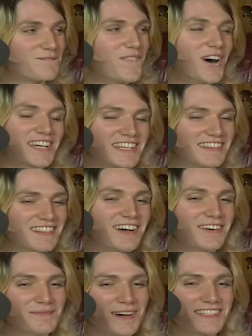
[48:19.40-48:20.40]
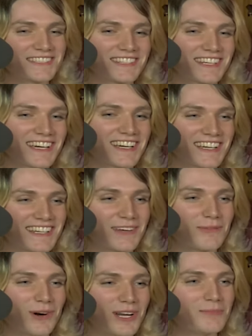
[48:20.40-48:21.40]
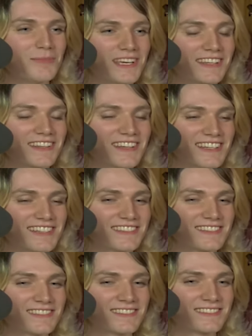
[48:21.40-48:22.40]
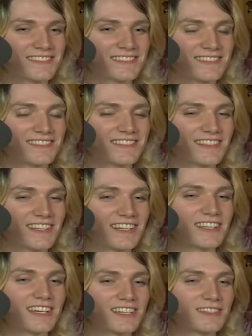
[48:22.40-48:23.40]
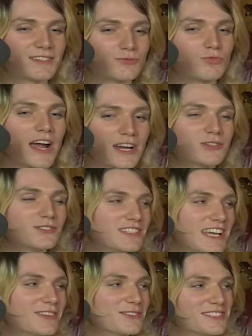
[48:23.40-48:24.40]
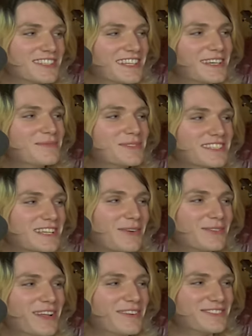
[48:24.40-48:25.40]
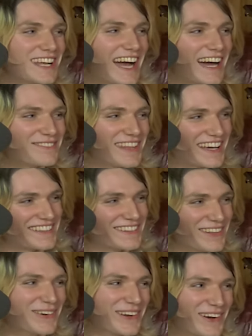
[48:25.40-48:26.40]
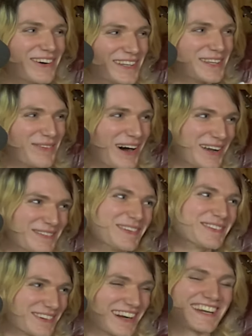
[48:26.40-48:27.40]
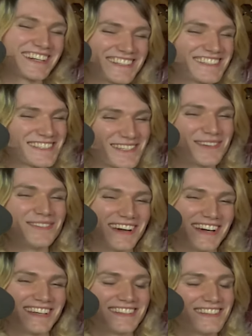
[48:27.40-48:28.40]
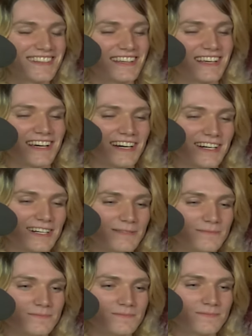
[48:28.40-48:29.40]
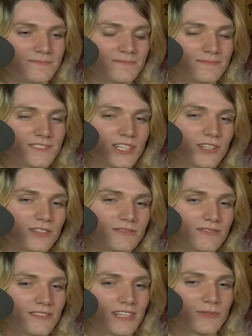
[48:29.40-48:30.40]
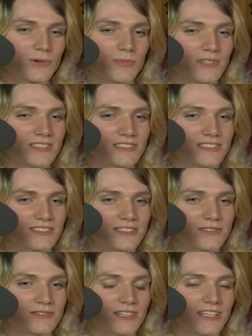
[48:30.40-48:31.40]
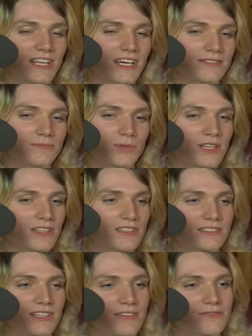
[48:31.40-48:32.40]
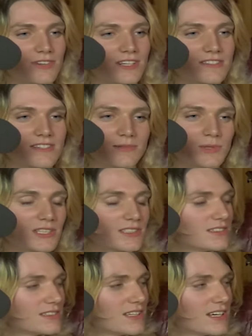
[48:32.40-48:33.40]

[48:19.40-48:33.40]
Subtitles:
I fucking love Monster Cat, and I want to make like a record tailored to them because I would love to have that logo on the bottom. Of the record so bad. So that's what I've been listening to, and playlists that friend sent me. Yeah.